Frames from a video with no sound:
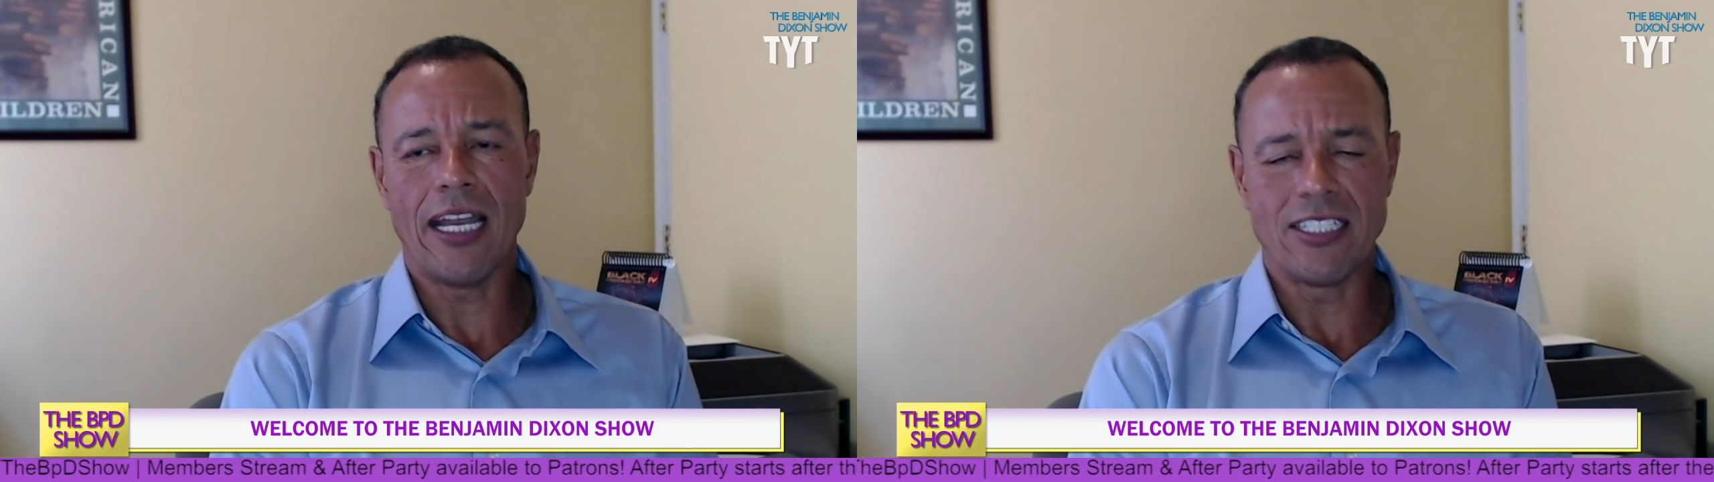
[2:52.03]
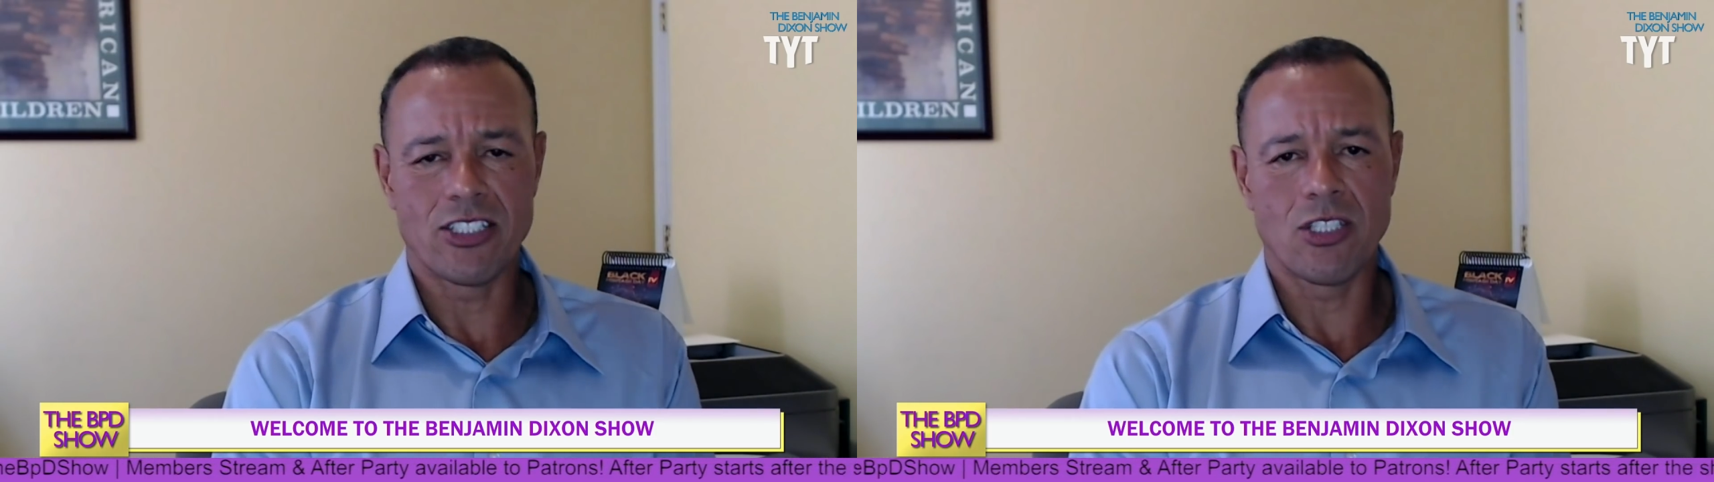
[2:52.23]

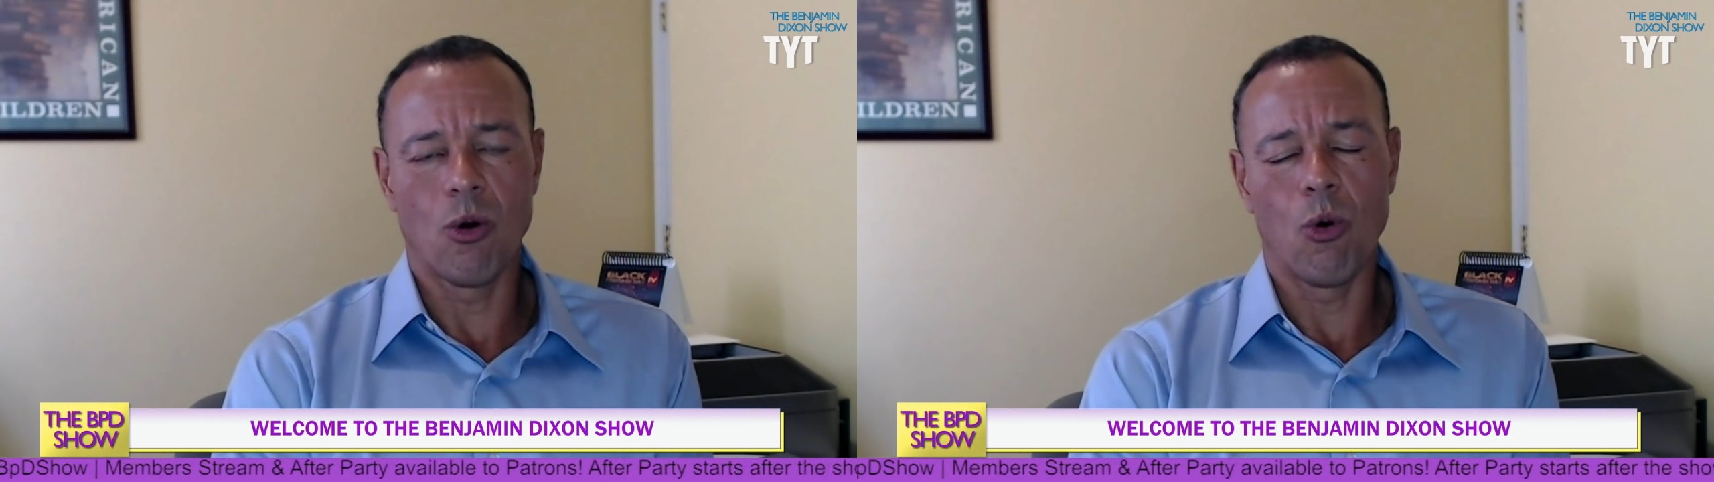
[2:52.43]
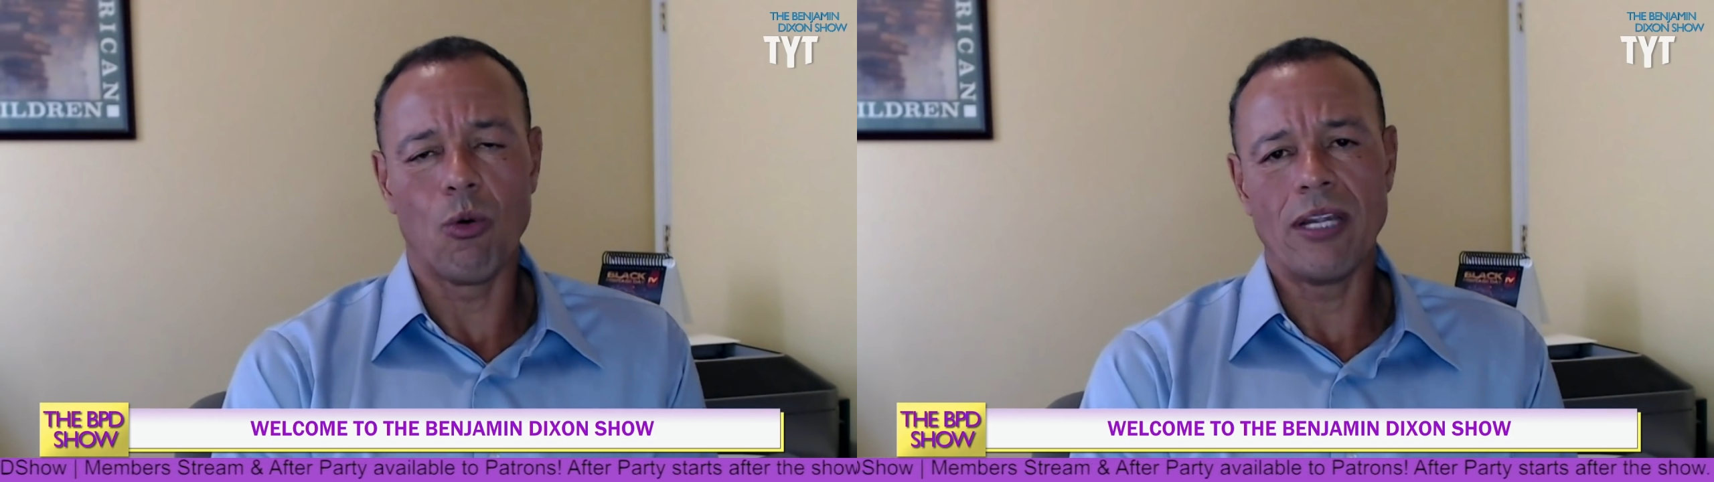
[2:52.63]
and
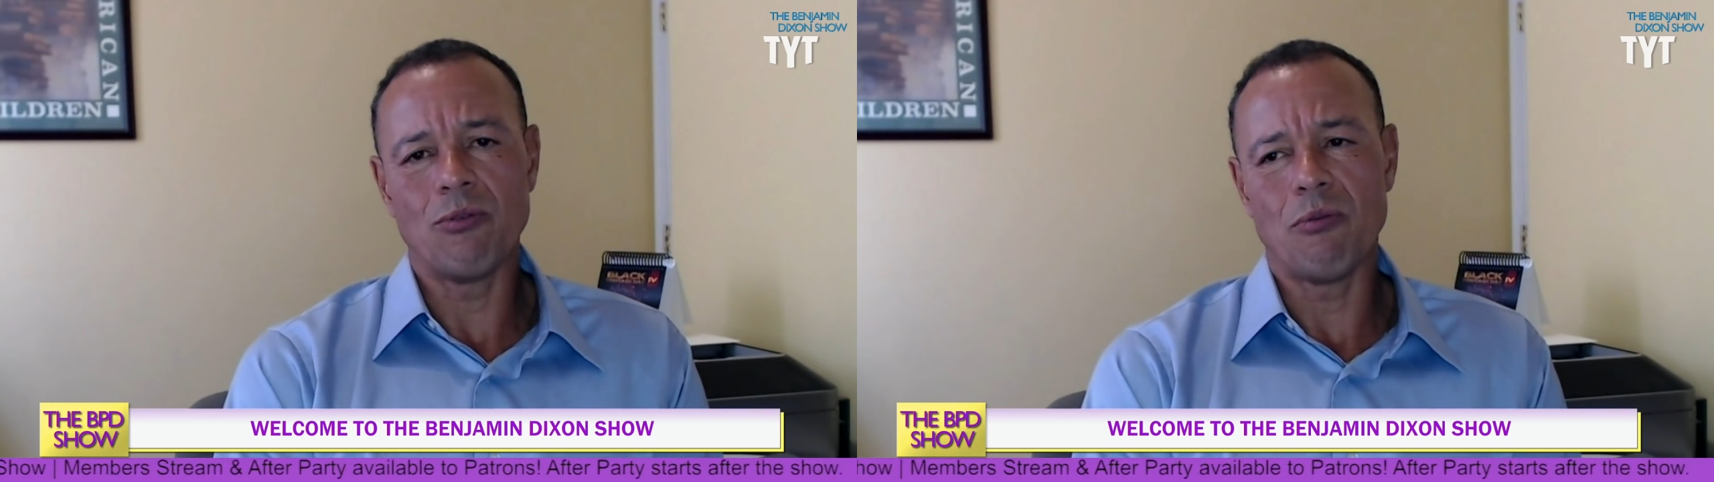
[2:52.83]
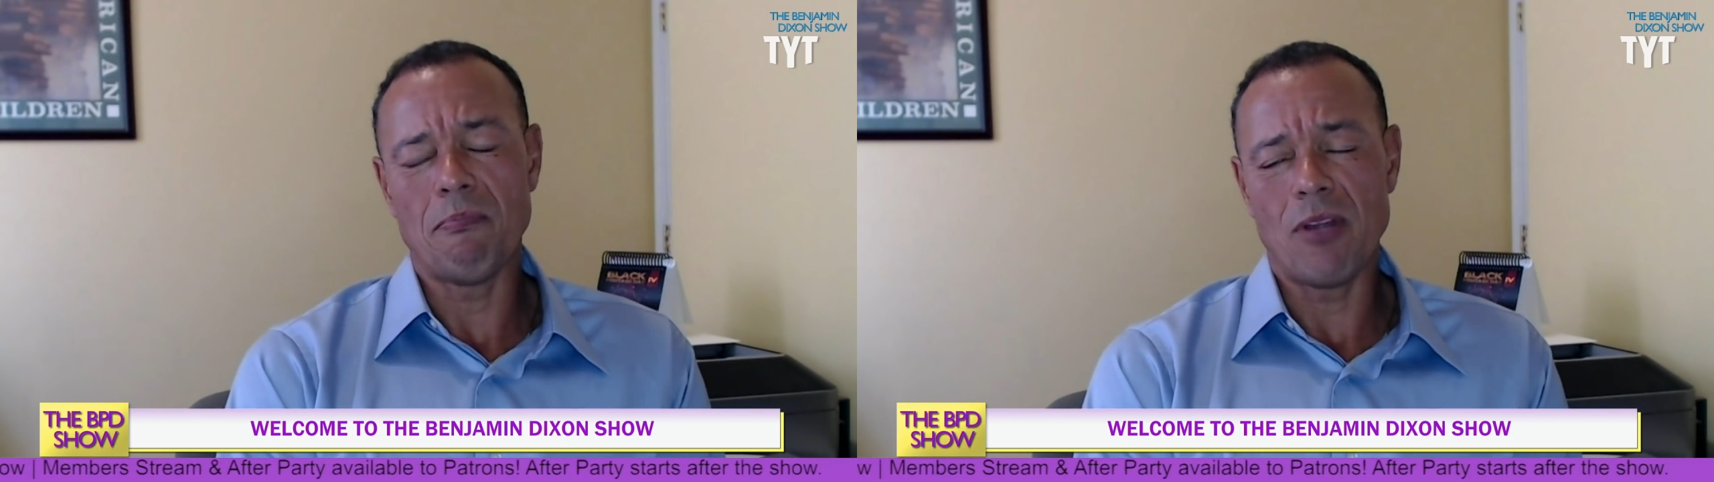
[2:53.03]
soul,
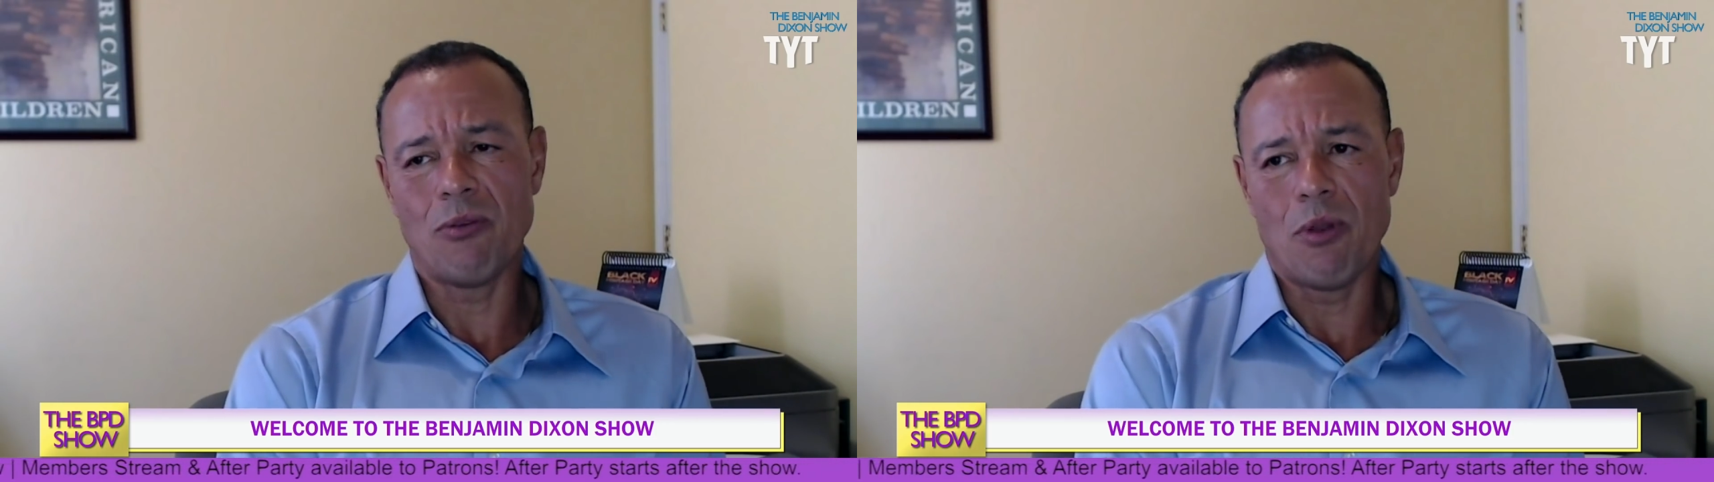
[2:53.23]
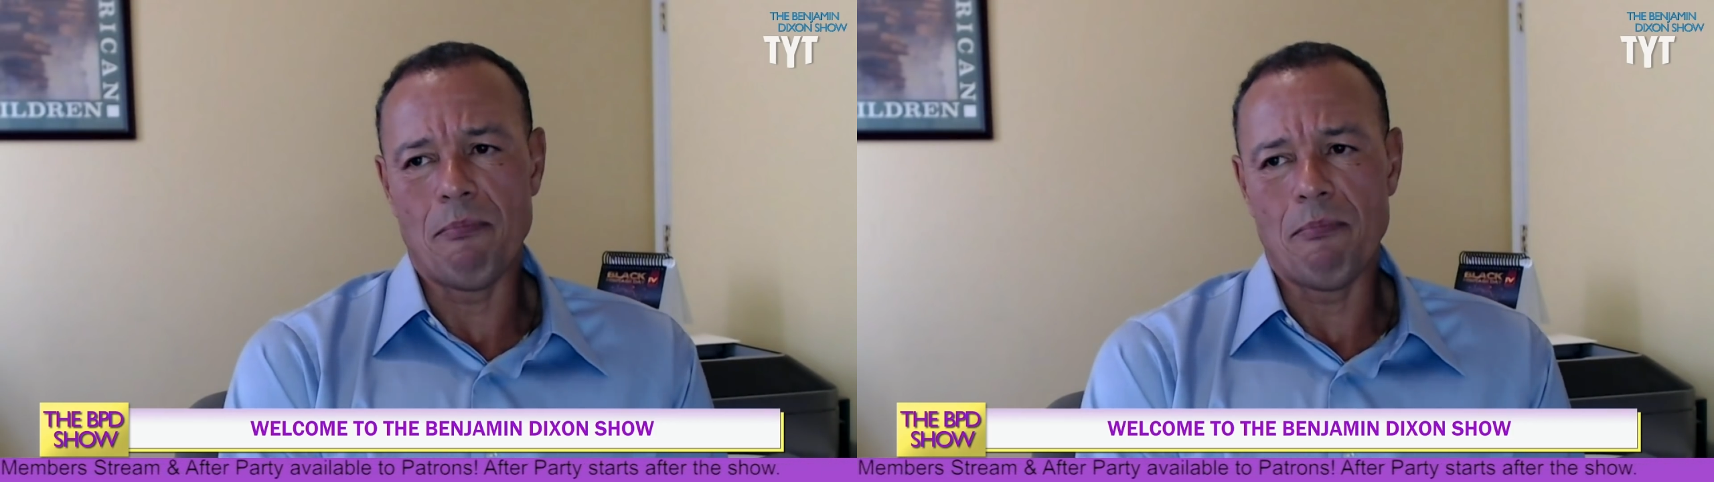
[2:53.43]
it, it